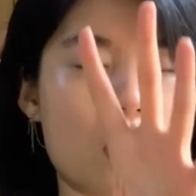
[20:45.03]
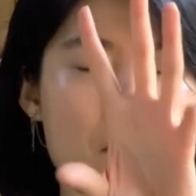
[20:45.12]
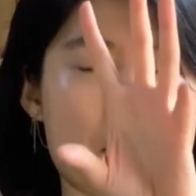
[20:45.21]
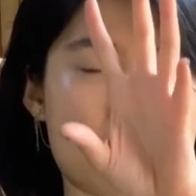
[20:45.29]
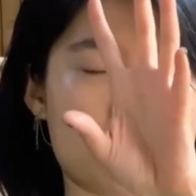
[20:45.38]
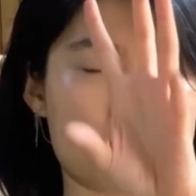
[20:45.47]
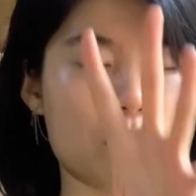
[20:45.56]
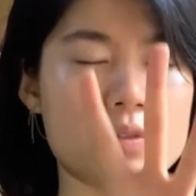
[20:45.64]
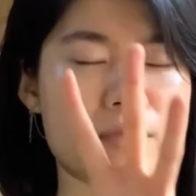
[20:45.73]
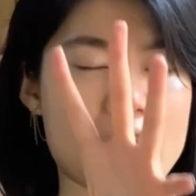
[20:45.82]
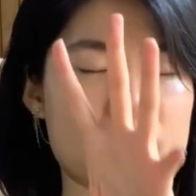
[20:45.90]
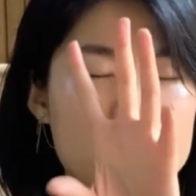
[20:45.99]
about
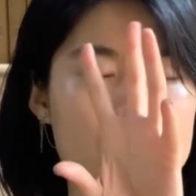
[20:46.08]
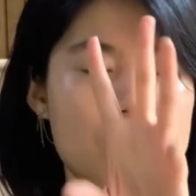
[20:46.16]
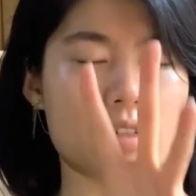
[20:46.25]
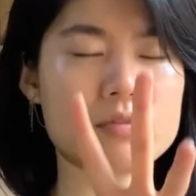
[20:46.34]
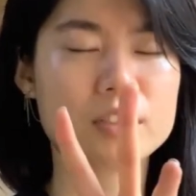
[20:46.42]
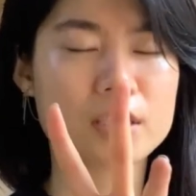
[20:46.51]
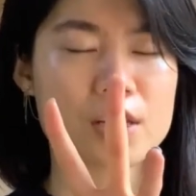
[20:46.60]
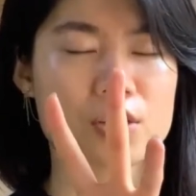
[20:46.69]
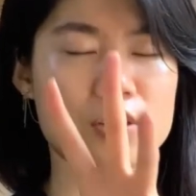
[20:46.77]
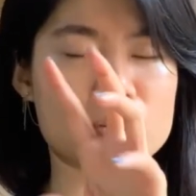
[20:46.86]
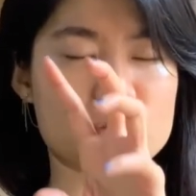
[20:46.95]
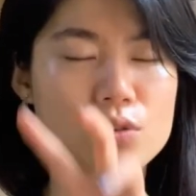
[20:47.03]
human value in
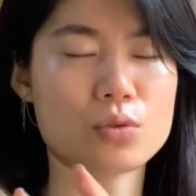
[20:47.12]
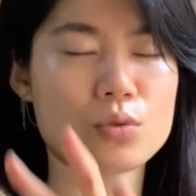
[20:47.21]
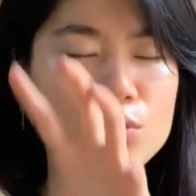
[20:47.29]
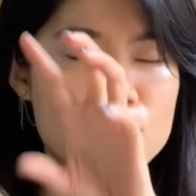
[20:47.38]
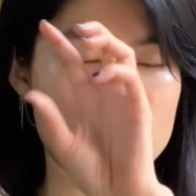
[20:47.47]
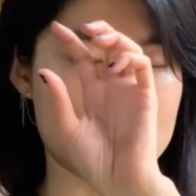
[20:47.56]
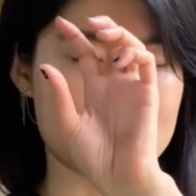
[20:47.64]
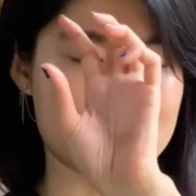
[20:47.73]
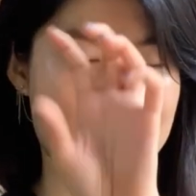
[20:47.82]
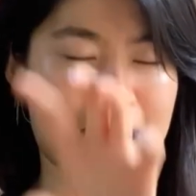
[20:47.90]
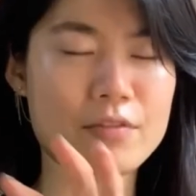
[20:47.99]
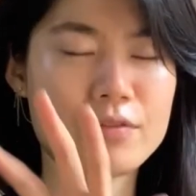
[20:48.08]
relation to this
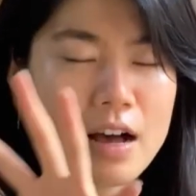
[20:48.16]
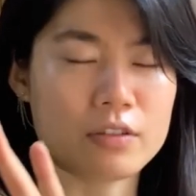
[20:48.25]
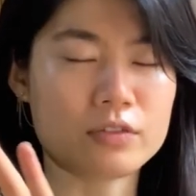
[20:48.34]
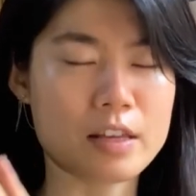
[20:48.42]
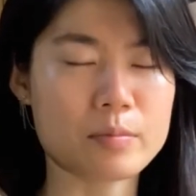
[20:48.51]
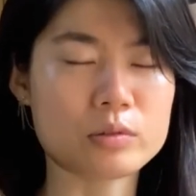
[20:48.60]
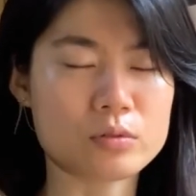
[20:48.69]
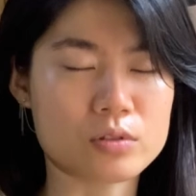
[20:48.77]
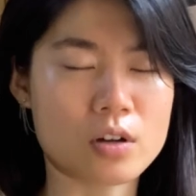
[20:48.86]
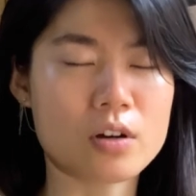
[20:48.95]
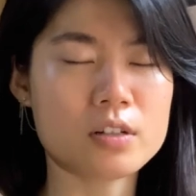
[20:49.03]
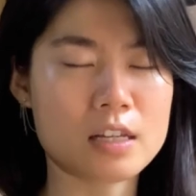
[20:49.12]
Kampf auf Leben und
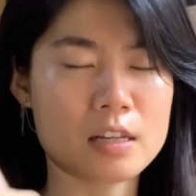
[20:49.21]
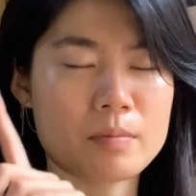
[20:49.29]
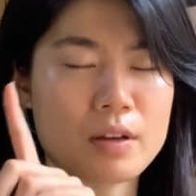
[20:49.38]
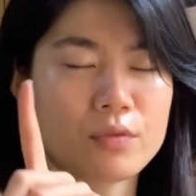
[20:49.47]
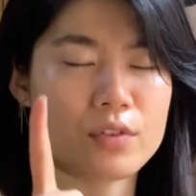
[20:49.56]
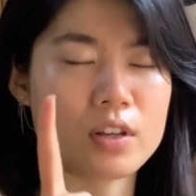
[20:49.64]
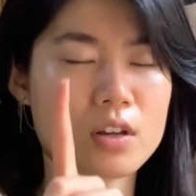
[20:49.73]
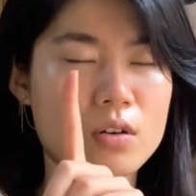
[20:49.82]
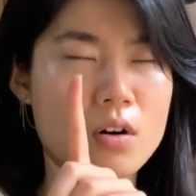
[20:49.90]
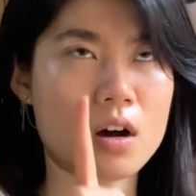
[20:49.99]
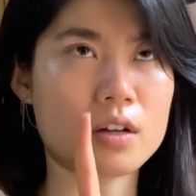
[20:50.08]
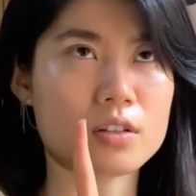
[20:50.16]
Tod in my
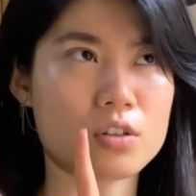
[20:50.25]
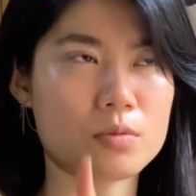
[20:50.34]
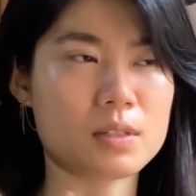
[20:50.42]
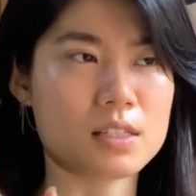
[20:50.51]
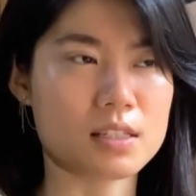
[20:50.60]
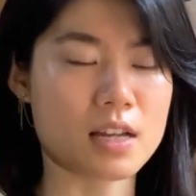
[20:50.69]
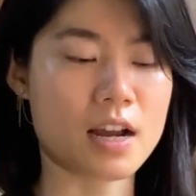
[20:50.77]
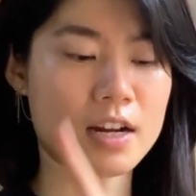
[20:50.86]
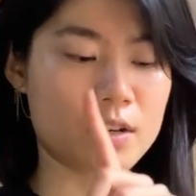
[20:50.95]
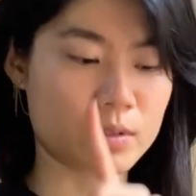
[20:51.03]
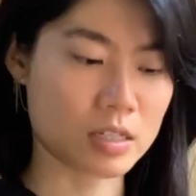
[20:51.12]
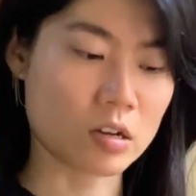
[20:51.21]
video on human
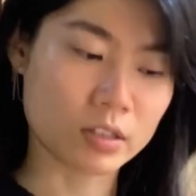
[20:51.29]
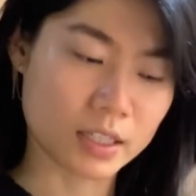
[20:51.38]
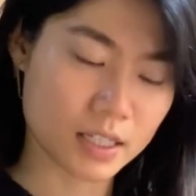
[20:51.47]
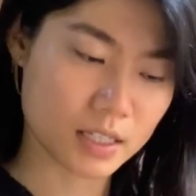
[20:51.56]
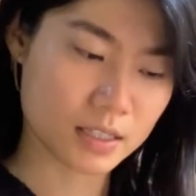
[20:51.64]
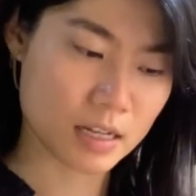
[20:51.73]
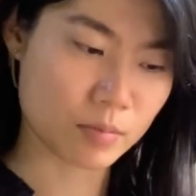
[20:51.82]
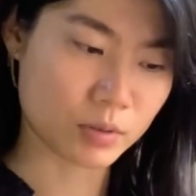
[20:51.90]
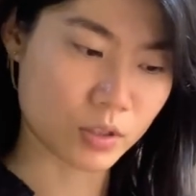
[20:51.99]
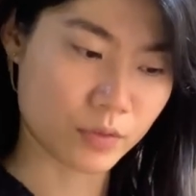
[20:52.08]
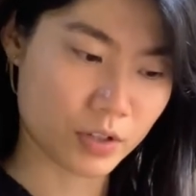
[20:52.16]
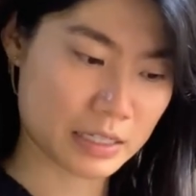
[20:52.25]
desire, which I'll link down
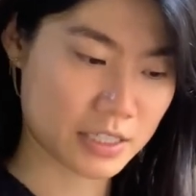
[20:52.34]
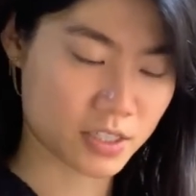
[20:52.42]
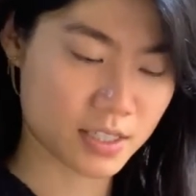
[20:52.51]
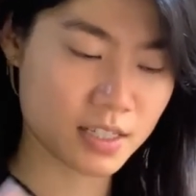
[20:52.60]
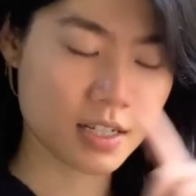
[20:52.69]
below if you're interested.